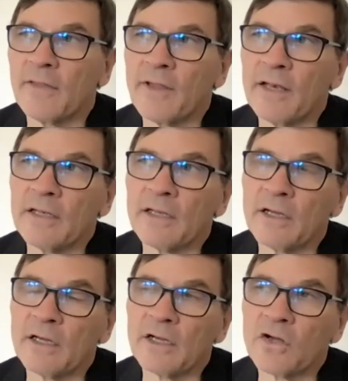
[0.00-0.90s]
and then
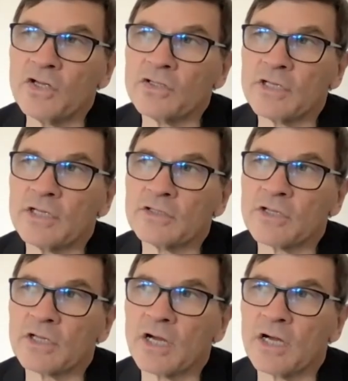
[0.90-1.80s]
I got interested in
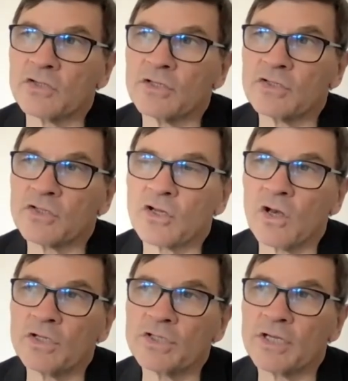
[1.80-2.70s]
psychiatry and
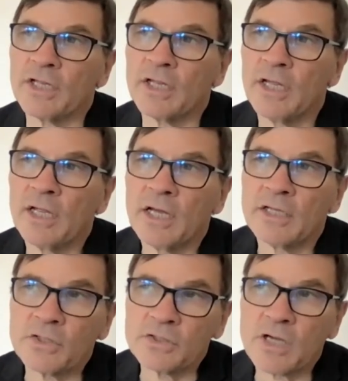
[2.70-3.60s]
psychology.
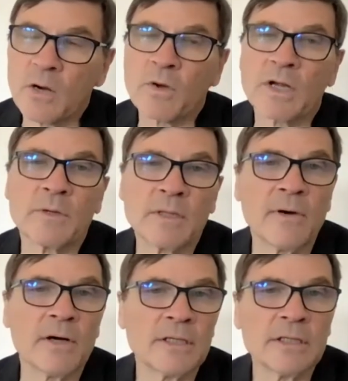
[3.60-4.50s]
So you start working with the
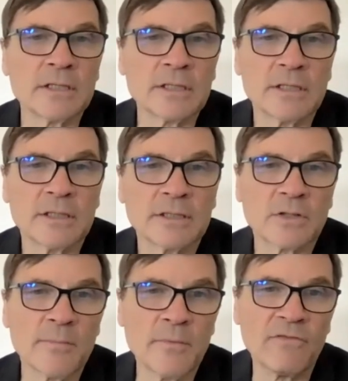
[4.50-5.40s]
mind.
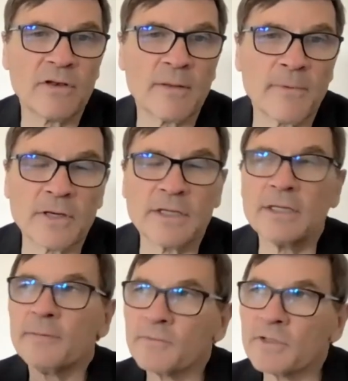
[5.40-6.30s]
So I moved from the
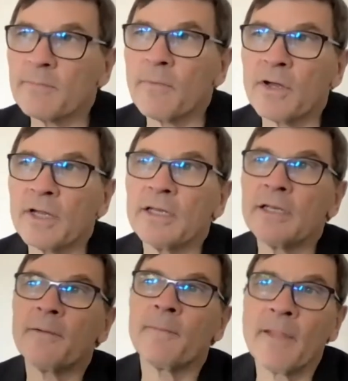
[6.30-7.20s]
body to the
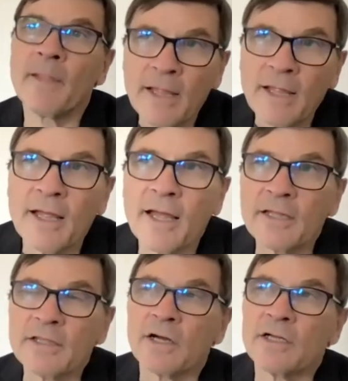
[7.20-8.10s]
mind.
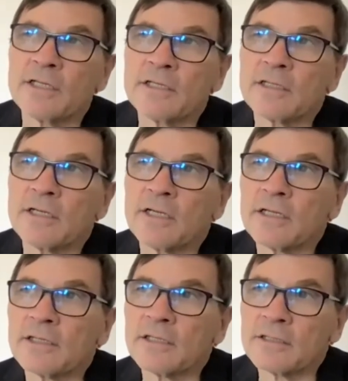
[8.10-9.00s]
I did
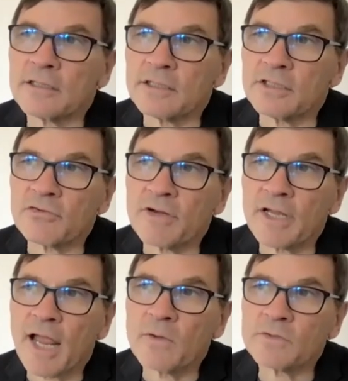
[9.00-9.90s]
uh, a degree
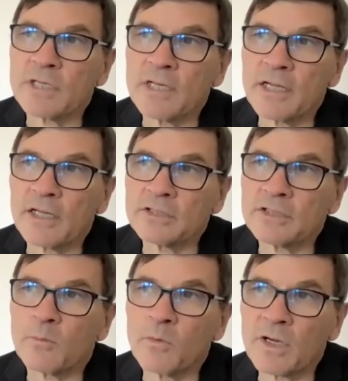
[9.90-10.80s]
in counseling. I
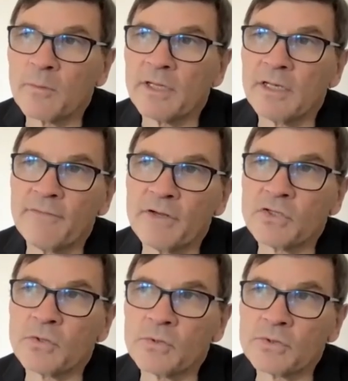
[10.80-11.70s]
started working with
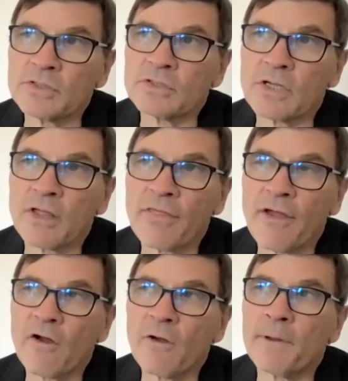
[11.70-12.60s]
individuals and
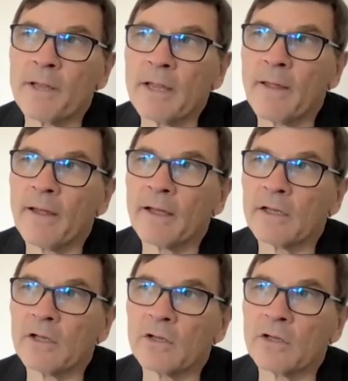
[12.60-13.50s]
psychotherapy.
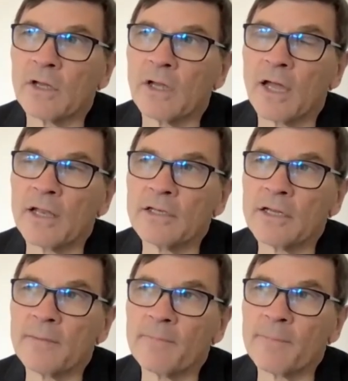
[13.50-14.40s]
And
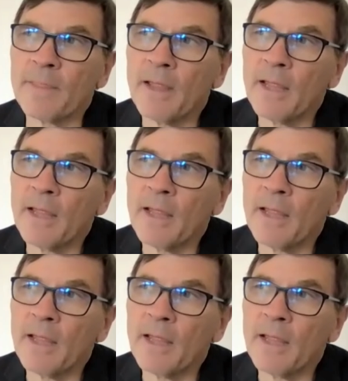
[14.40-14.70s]
um,